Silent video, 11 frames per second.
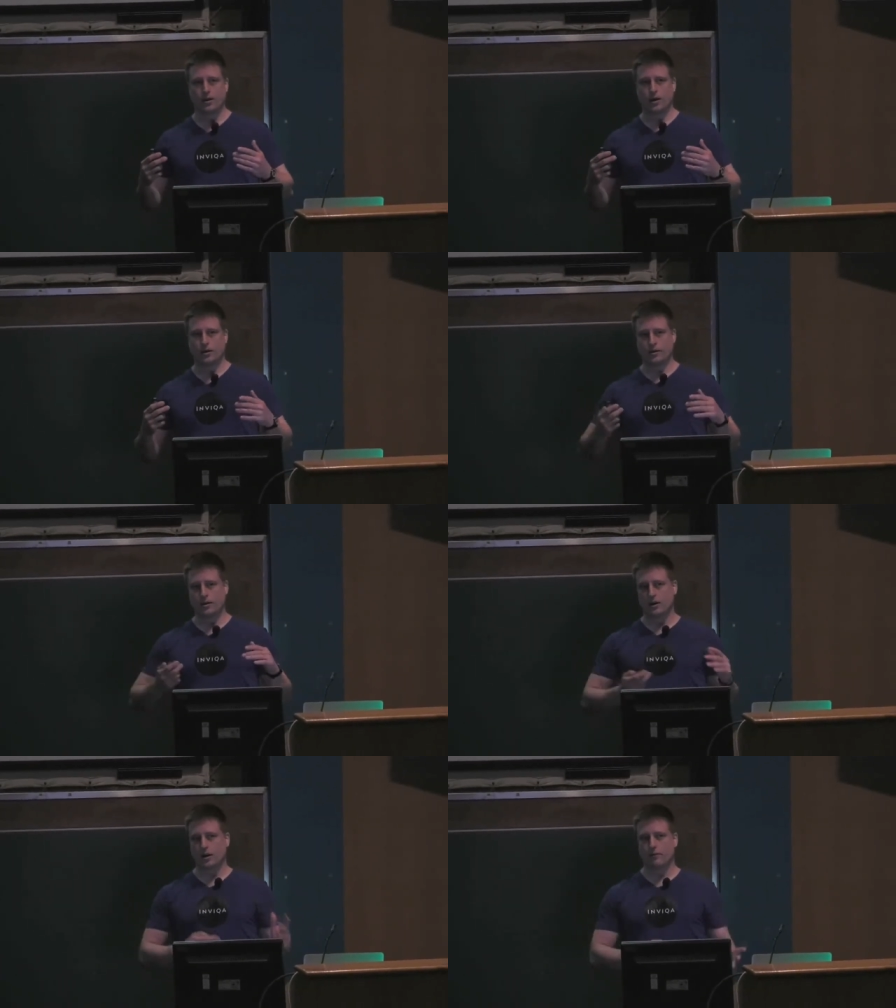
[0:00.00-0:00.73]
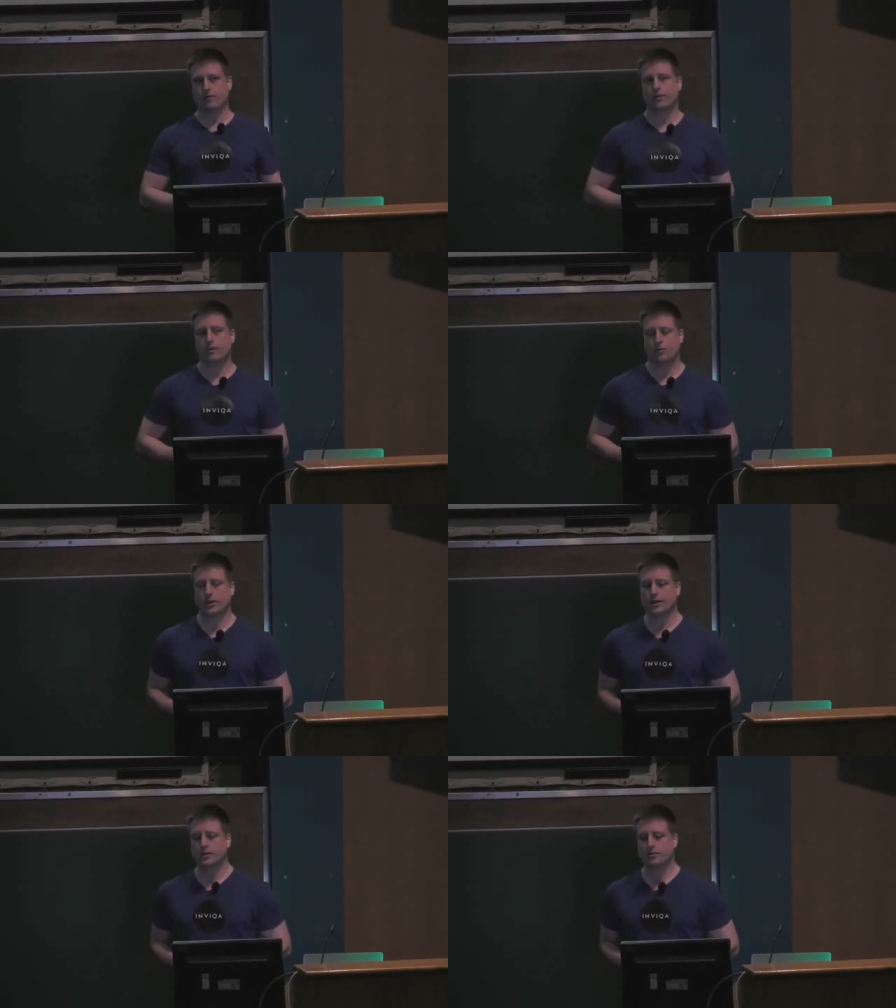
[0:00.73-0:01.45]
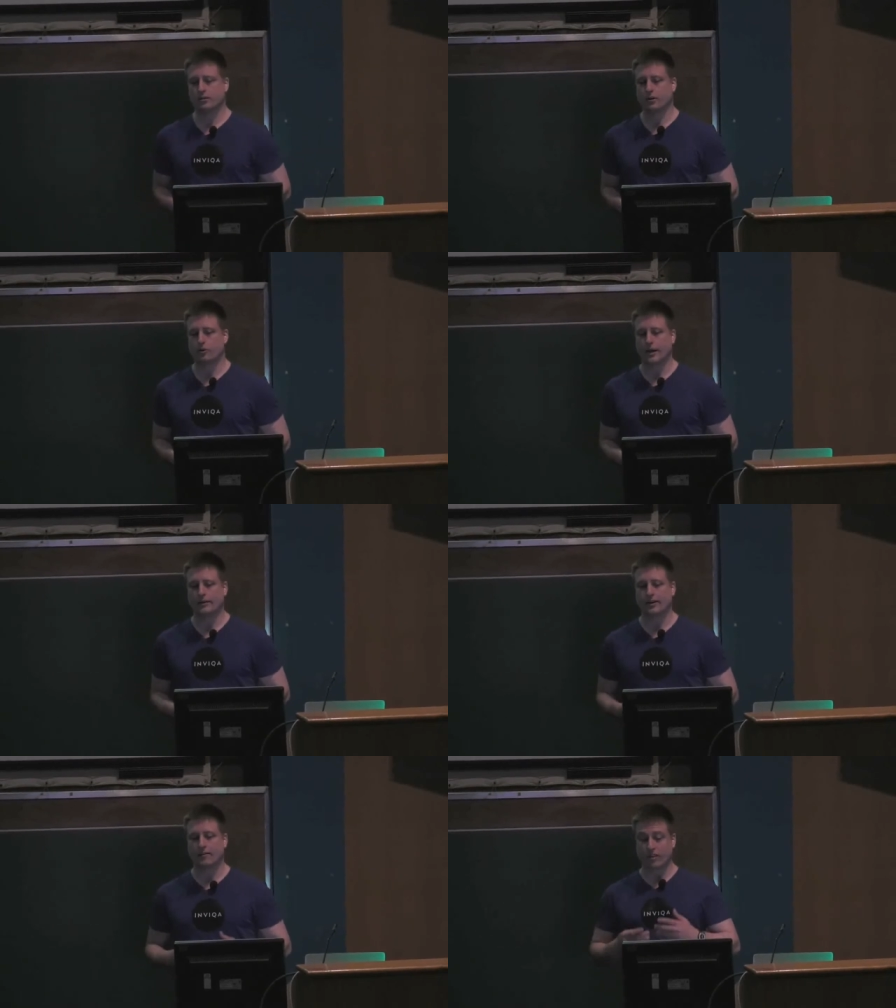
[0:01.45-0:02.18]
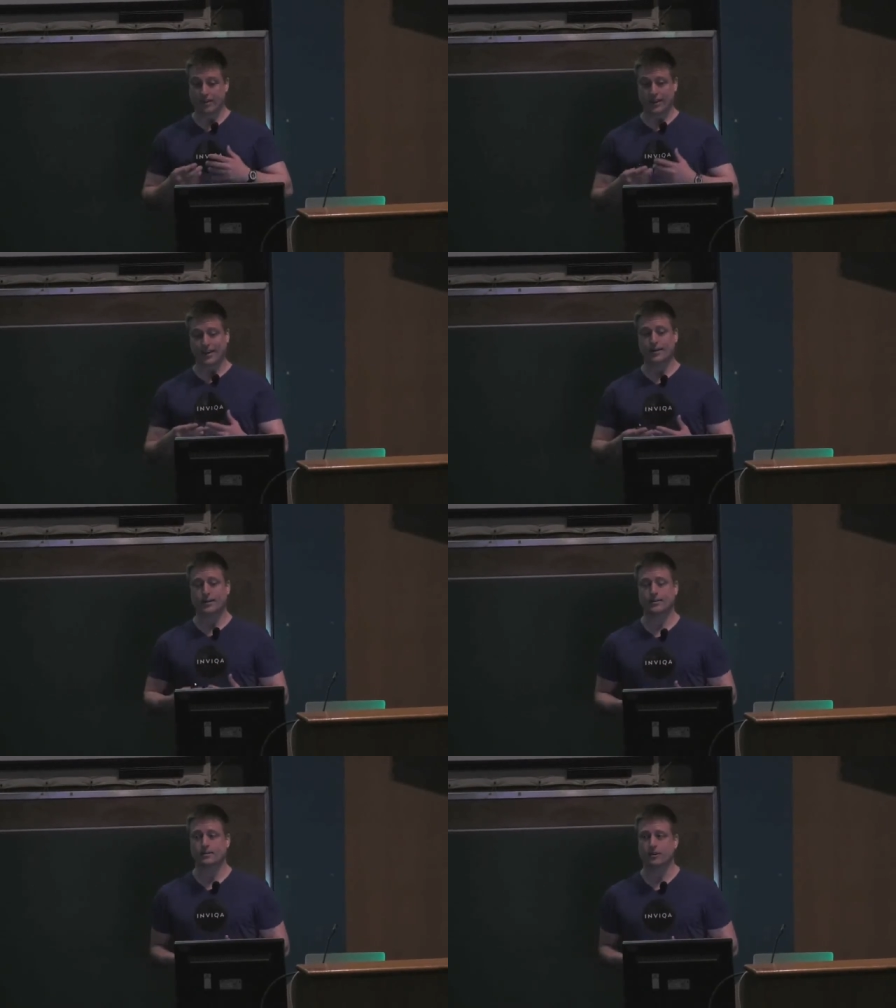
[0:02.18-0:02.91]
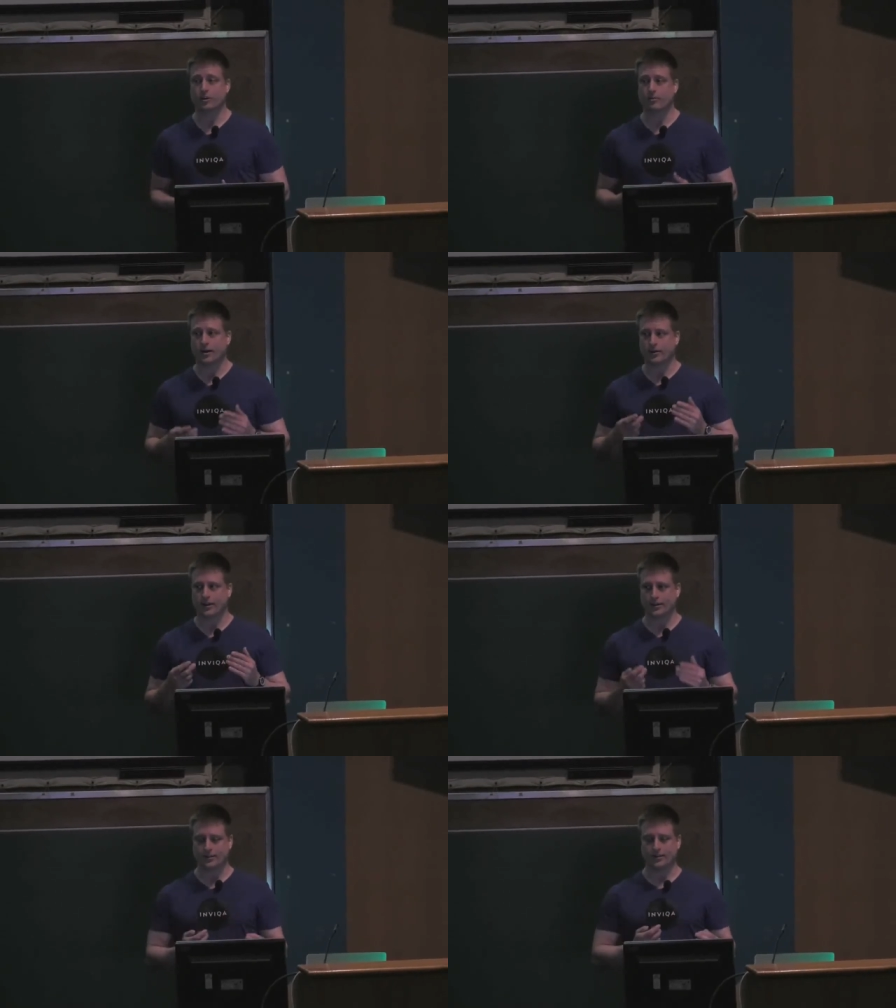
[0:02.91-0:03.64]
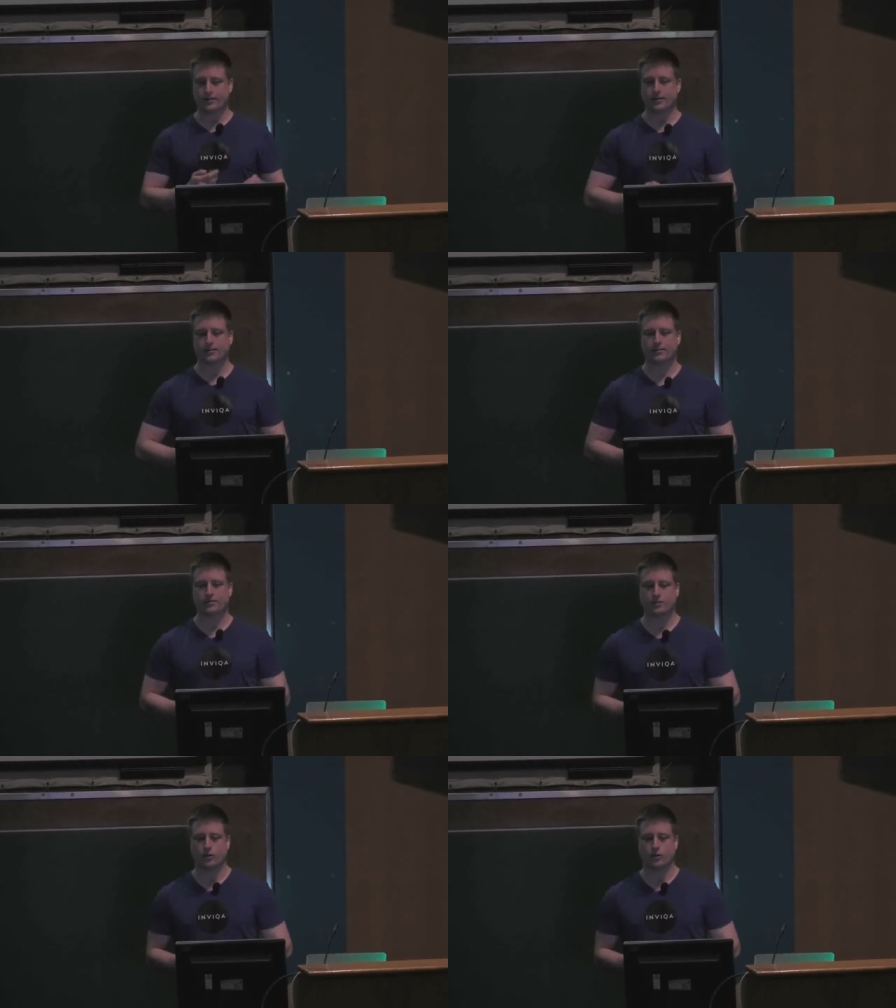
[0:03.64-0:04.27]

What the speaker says: and everything we need to know about it, everything Git needs to know about it, is in this